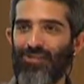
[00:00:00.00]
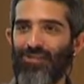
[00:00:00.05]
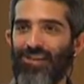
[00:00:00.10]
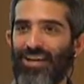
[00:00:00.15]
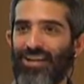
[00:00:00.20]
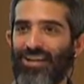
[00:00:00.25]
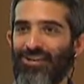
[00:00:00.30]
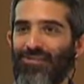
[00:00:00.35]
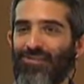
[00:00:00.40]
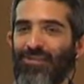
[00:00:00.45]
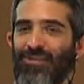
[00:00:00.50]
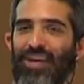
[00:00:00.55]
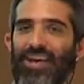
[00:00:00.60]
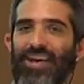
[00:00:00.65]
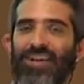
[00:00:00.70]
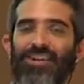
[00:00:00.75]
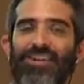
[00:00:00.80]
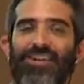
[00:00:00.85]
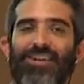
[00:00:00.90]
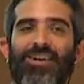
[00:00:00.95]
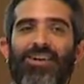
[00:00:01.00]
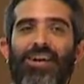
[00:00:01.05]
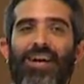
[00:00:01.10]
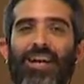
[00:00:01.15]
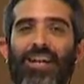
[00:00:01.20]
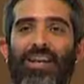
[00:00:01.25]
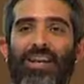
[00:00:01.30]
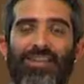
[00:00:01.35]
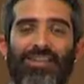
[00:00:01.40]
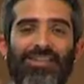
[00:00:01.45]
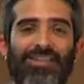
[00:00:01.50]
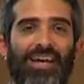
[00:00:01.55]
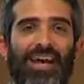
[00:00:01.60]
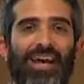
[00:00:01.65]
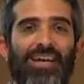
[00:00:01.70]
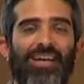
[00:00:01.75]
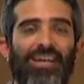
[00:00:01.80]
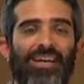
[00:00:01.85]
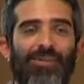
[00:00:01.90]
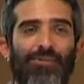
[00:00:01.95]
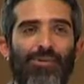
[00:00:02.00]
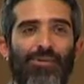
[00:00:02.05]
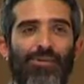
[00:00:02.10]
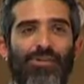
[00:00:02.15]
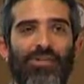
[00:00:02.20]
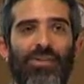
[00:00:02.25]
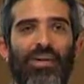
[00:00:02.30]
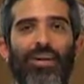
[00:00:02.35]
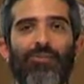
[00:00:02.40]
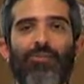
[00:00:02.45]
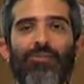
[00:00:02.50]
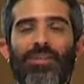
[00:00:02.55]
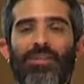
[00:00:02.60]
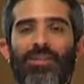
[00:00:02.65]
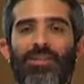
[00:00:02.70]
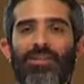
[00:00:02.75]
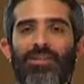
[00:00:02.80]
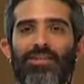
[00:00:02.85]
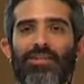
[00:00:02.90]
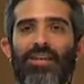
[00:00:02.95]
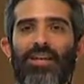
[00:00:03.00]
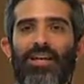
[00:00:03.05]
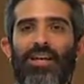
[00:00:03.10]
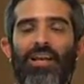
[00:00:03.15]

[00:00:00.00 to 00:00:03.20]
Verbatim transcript: Thank you for that. Uh, I like to tag everything that I release.